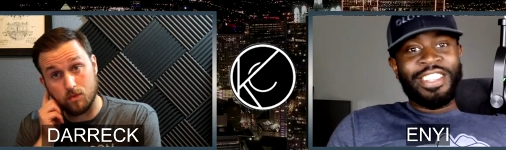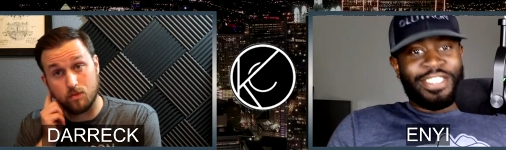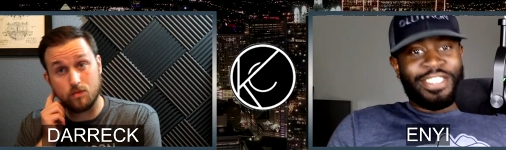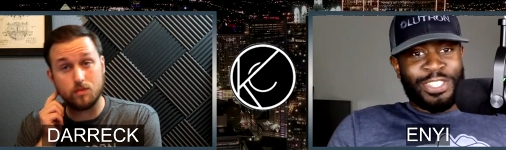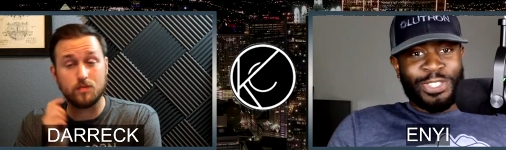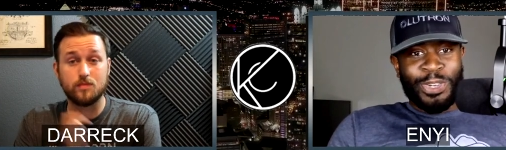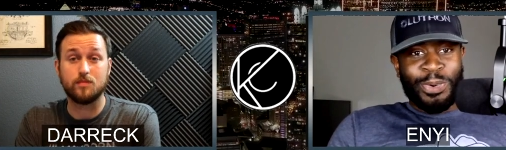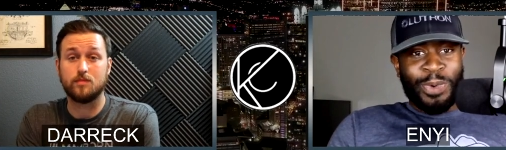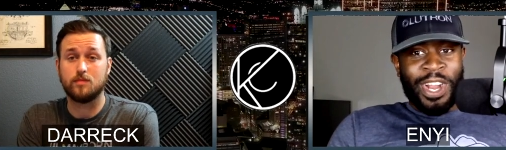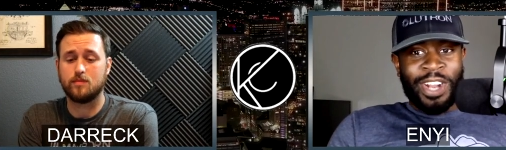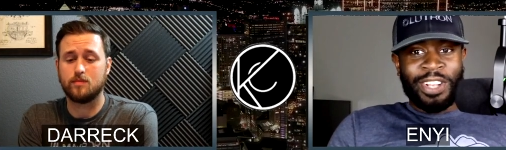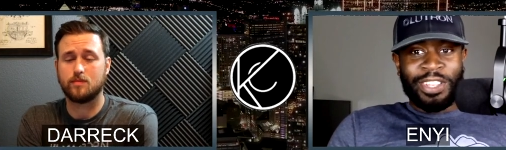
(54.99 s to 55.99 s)
Speaker 1: these are
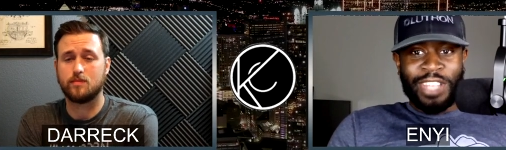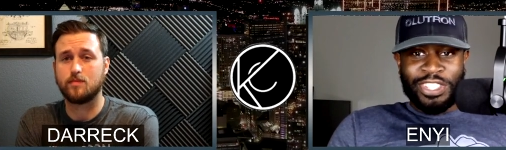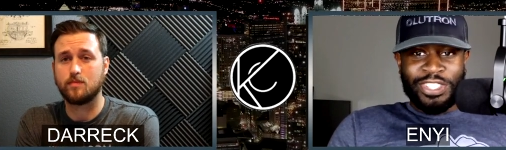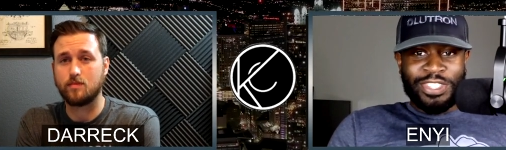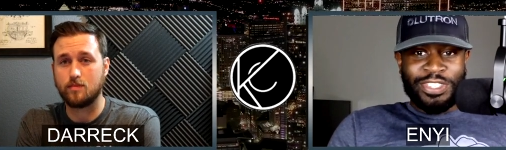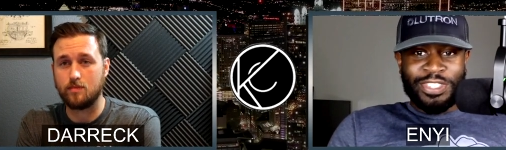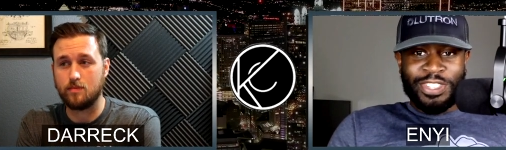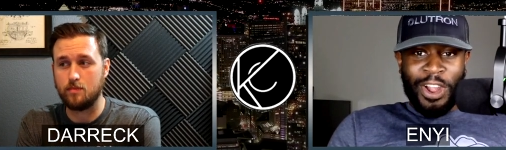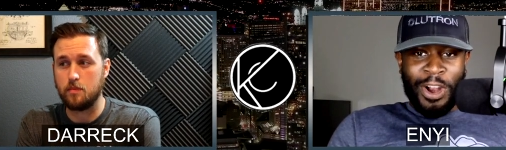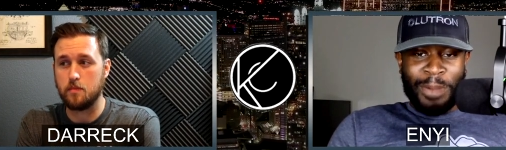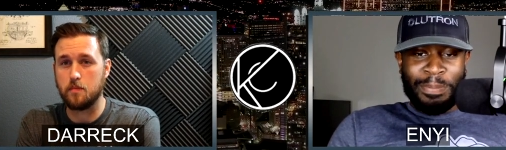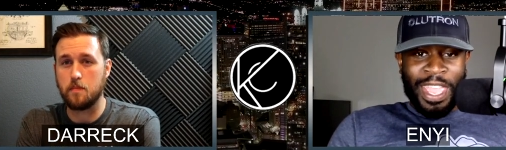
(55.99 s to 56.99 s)
where legends
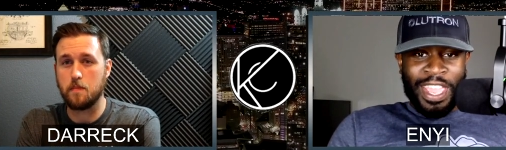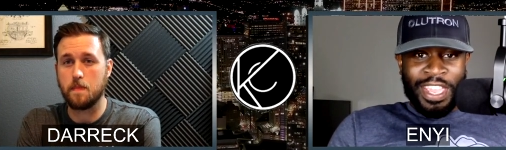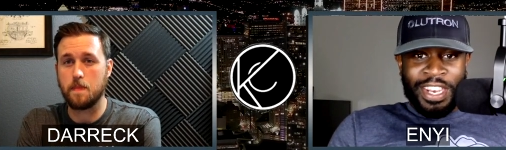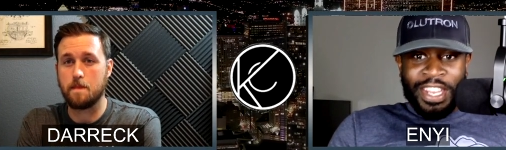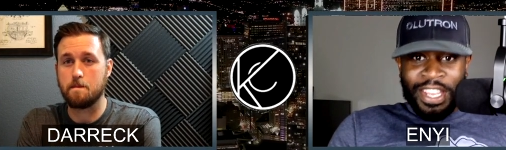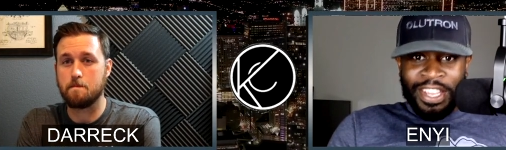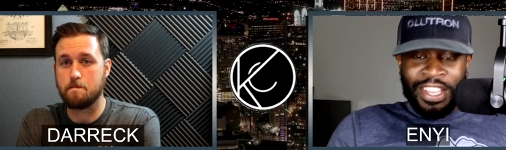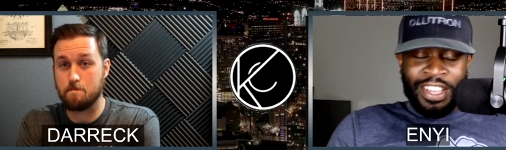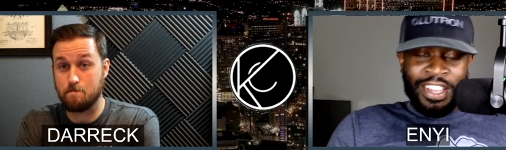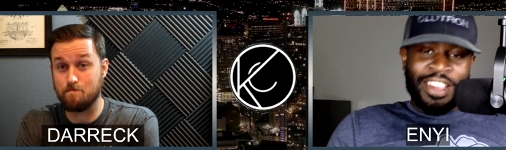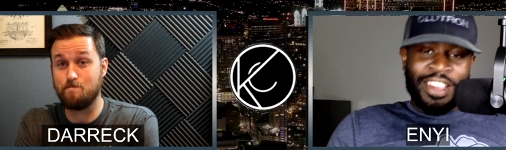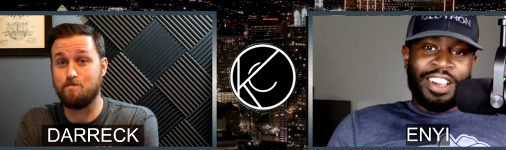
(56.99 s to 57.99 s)
are made
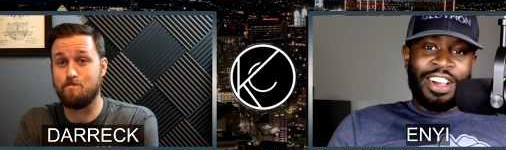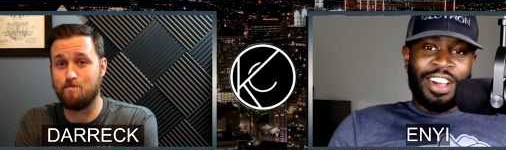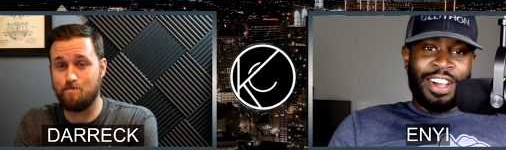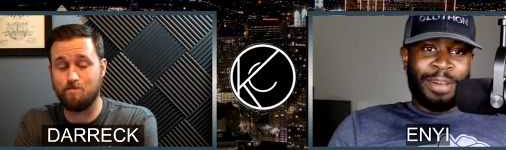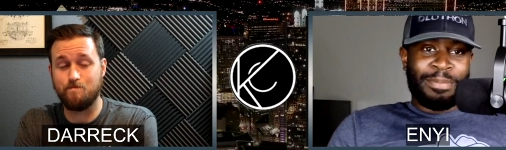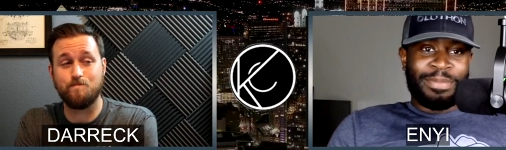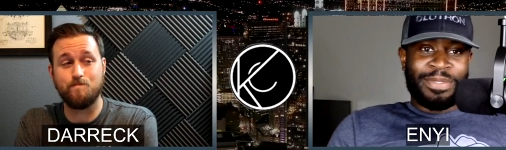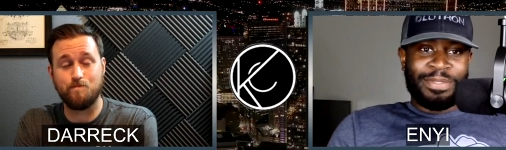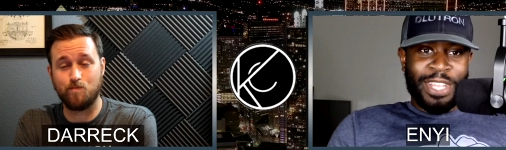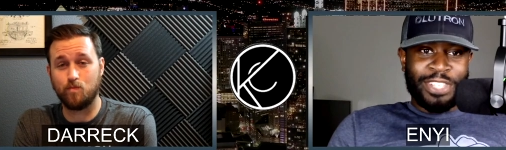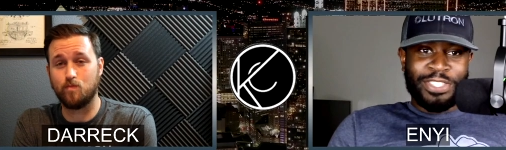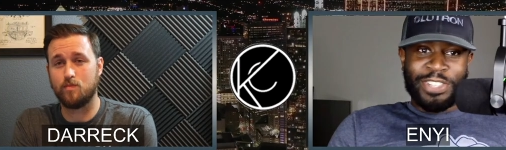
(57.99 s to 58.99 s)
Mm-hmm. Um,
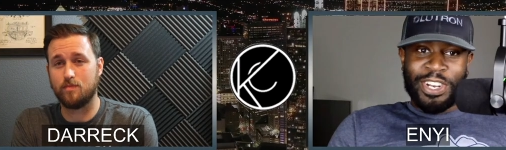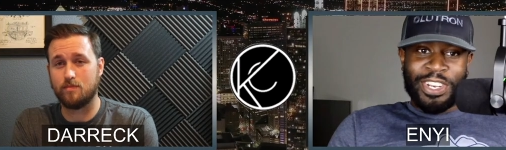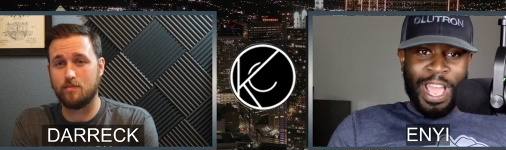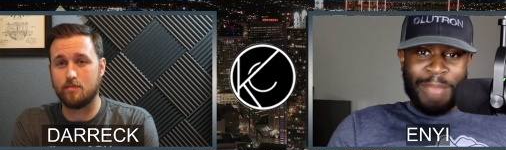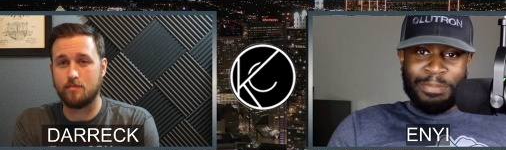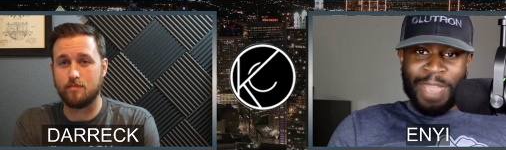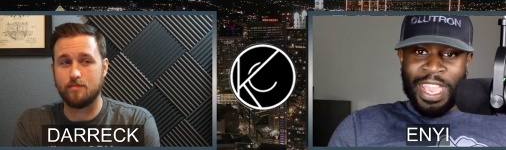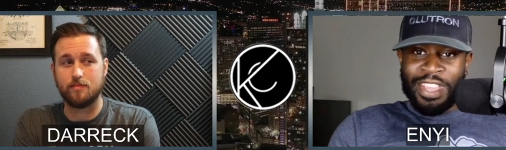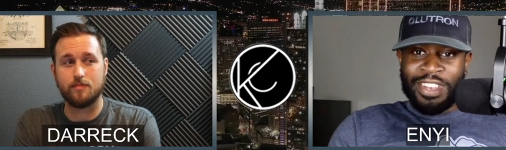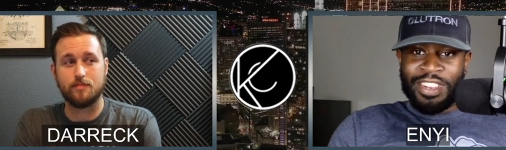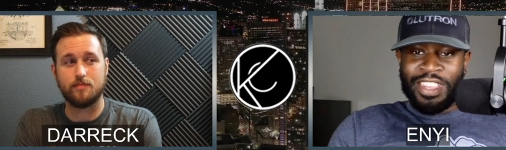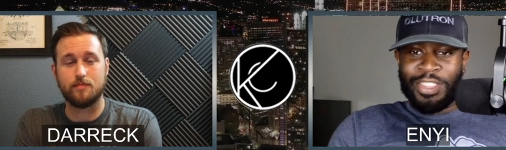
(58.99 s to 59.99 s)
legends are not
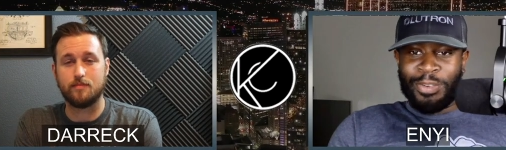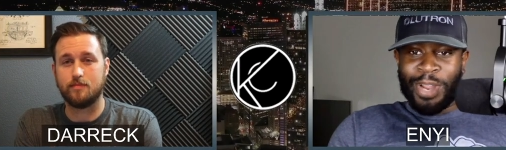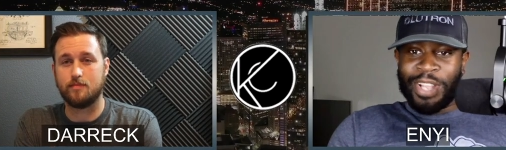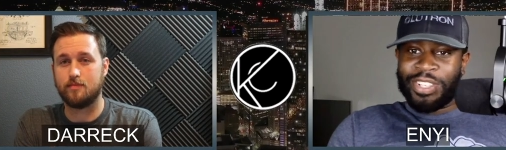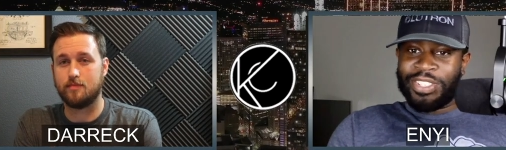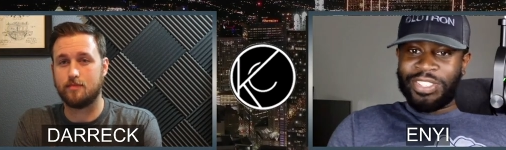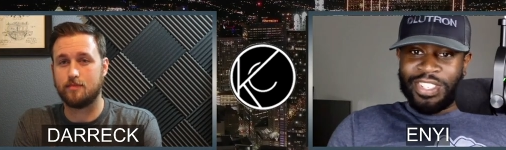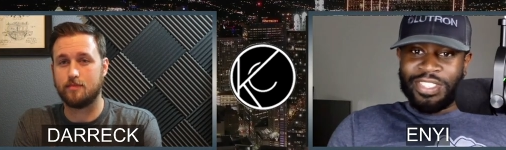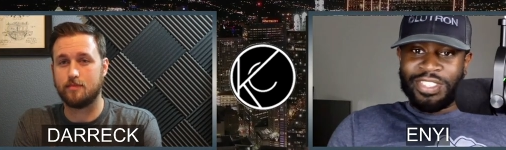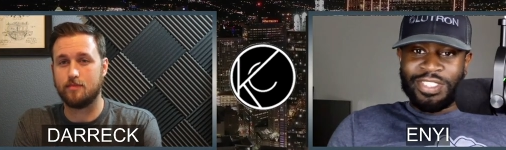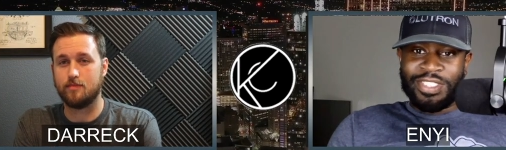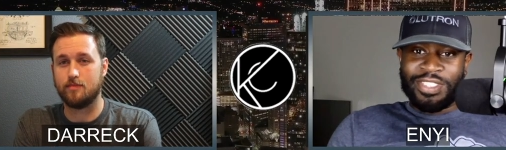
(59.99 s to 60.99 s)
made in the regular
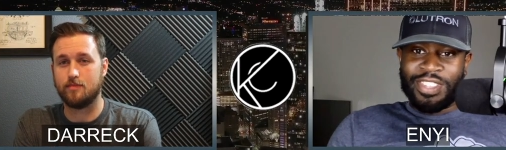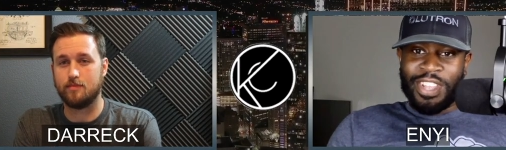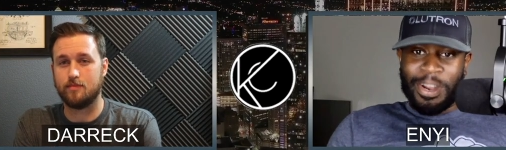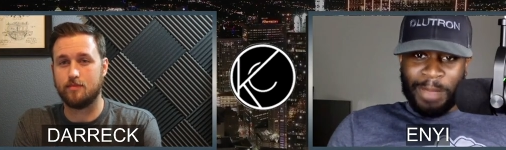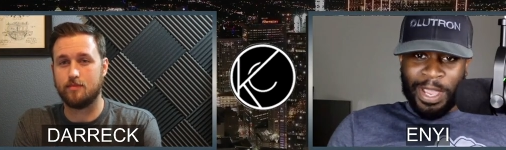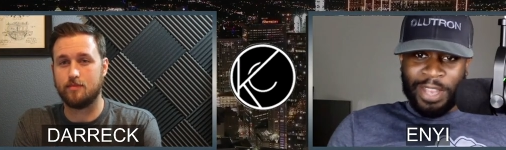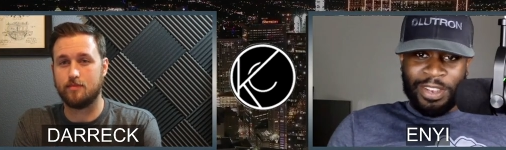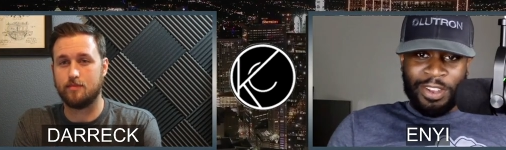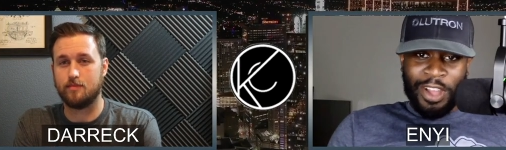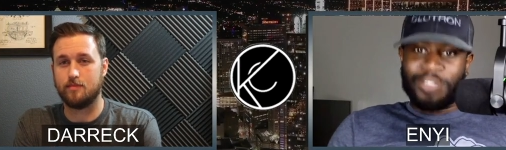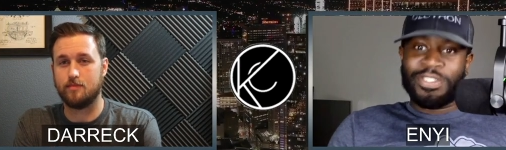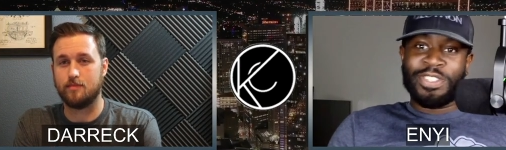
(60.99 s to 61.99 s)
seasons; they are made in
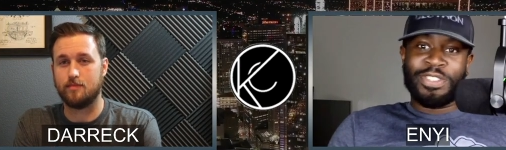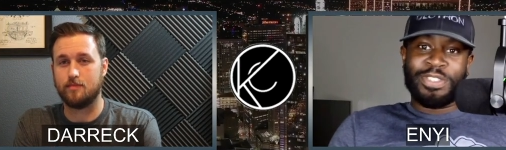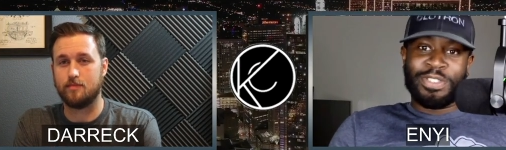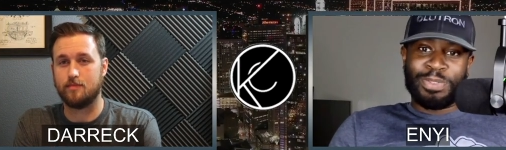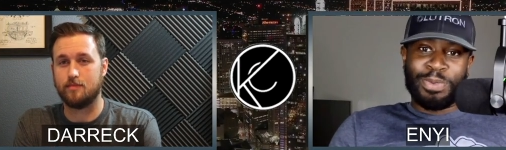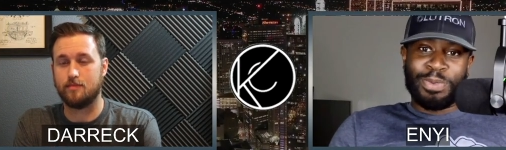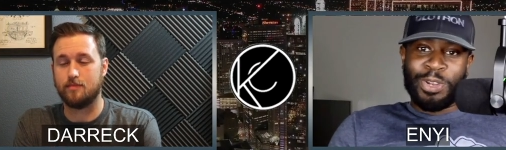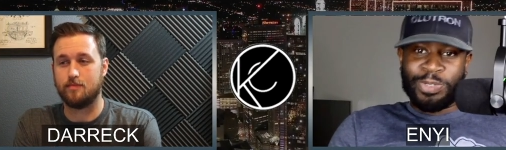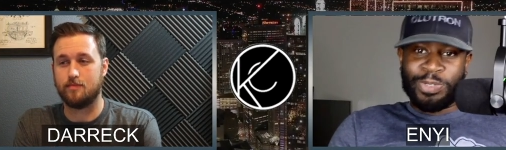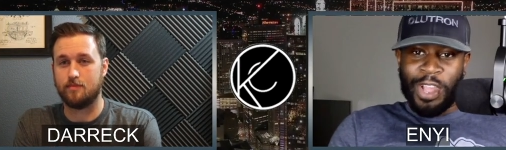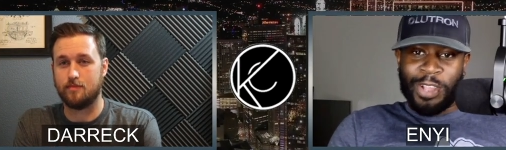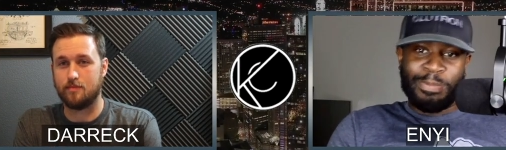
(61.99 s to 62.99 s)
off seasons. We
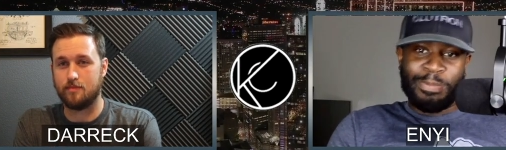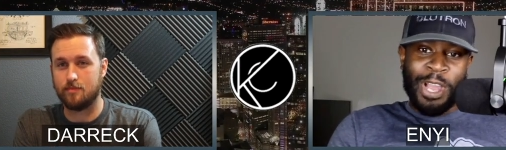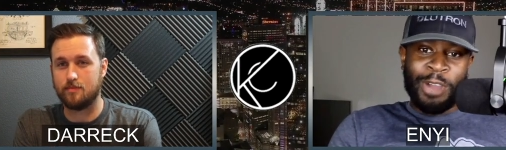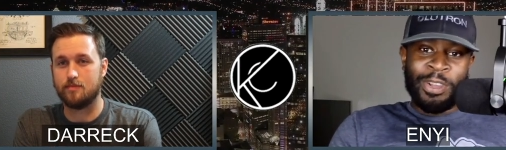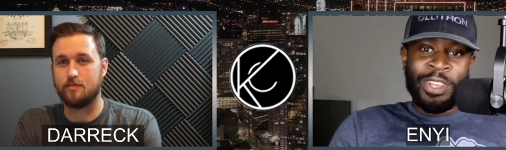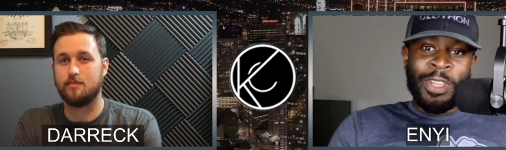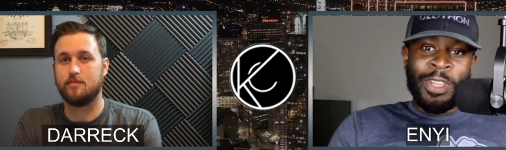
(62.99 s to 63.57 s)
don't talk about